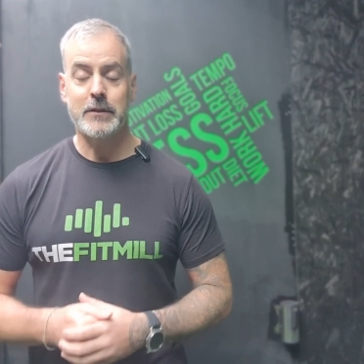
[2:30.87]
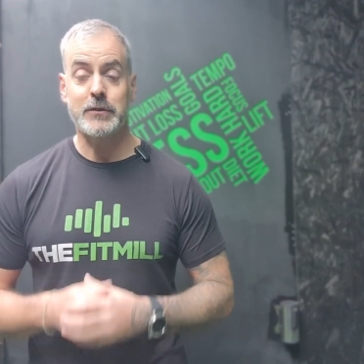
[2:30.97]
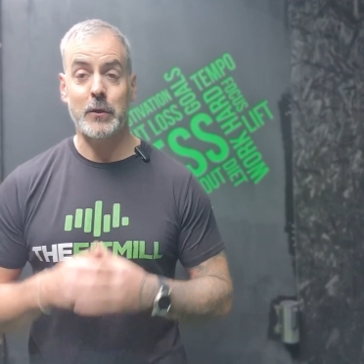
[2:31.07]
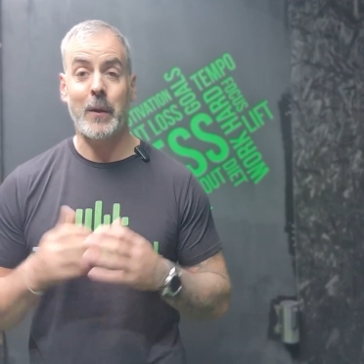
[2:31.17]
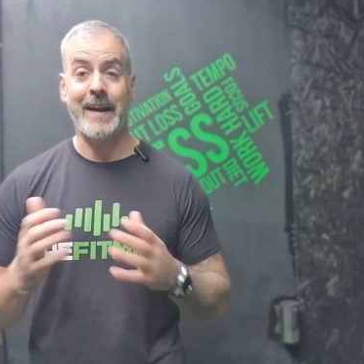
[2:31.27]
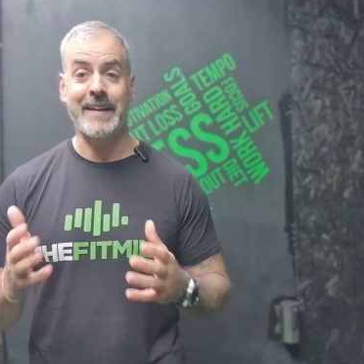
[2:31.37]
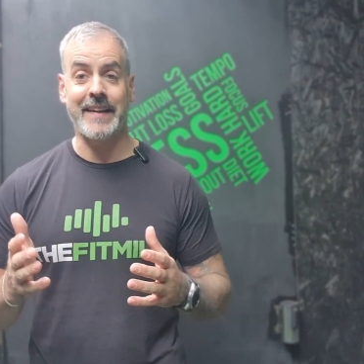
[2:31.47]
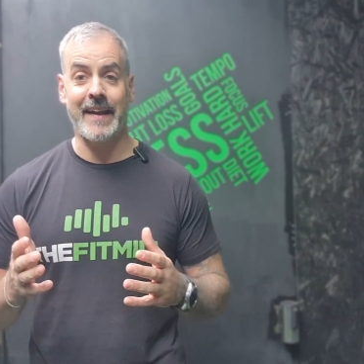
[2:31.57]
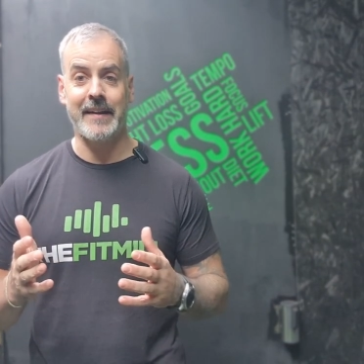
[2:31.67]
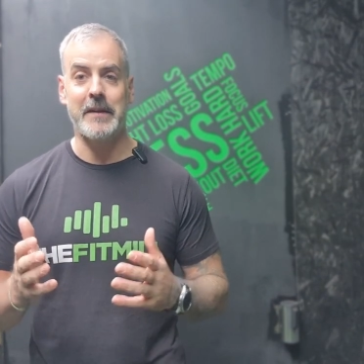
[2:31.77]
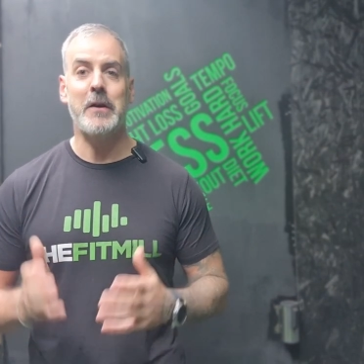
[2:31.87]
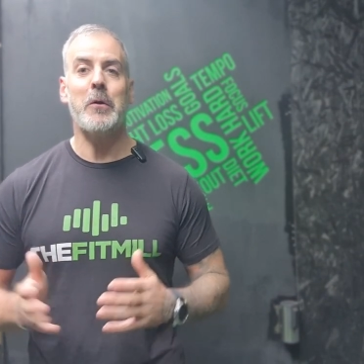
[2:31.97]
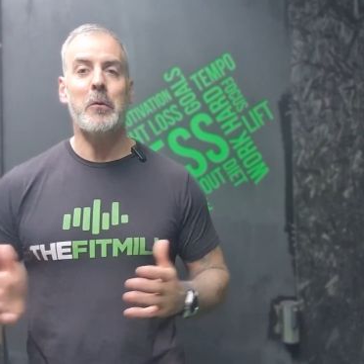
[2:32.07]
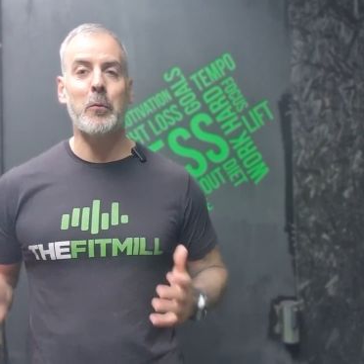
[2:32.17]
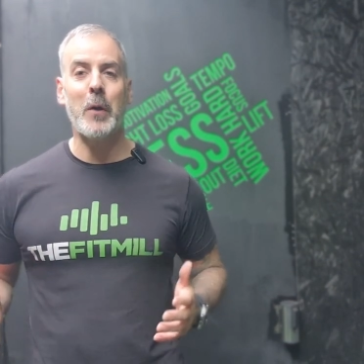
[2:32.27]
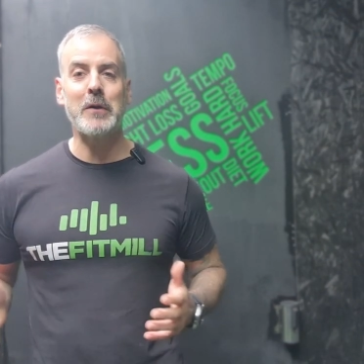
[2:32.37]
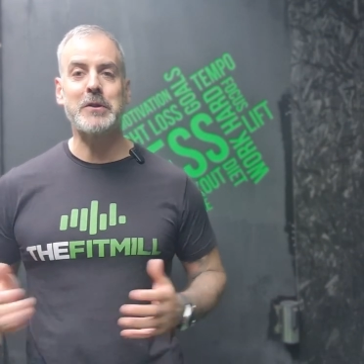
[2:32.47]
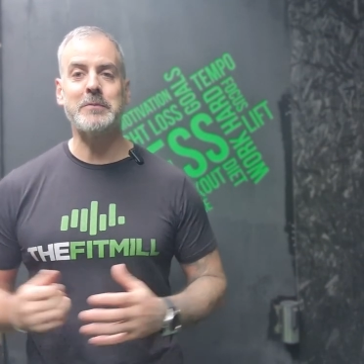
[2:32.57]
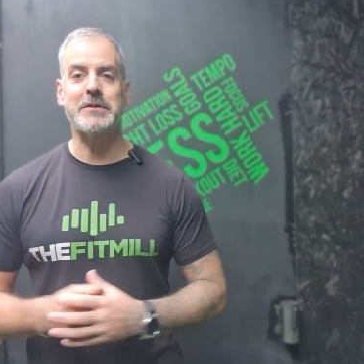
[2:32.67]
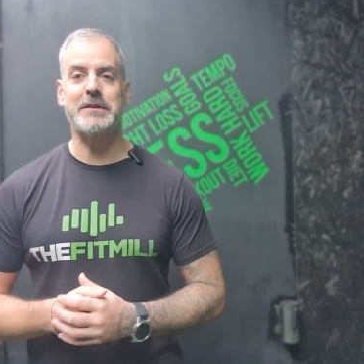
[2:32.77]
So again,
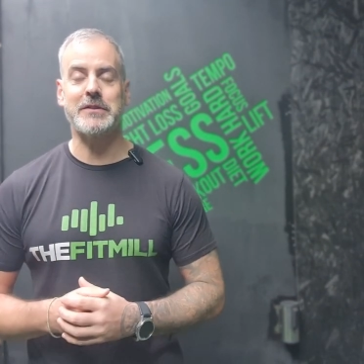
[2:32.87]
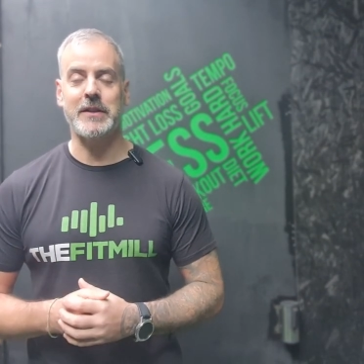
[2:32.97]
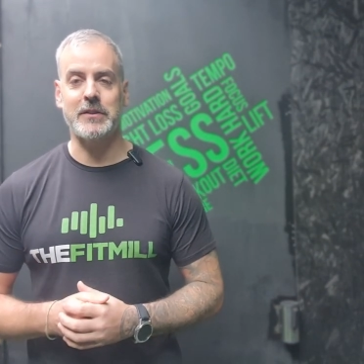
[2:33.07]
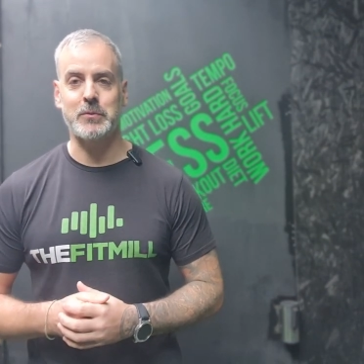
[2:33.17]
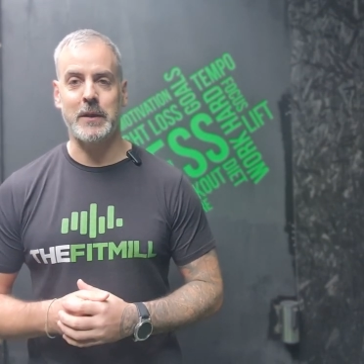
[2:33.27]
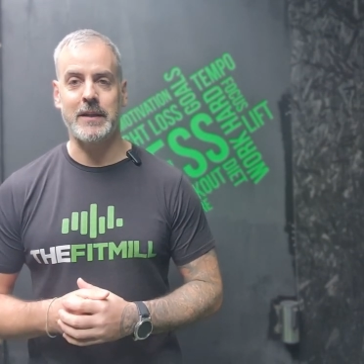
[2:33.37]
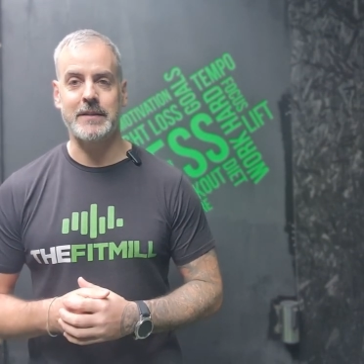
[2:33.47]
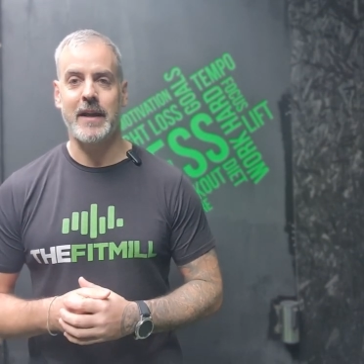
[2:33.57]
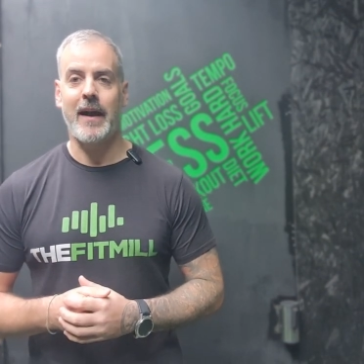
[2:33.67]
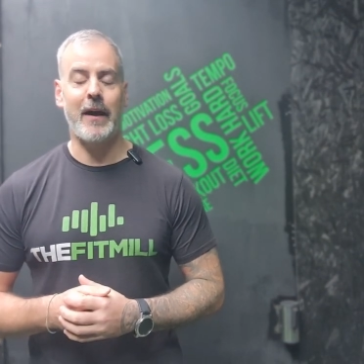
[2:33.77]
welcome to the 6 weeks.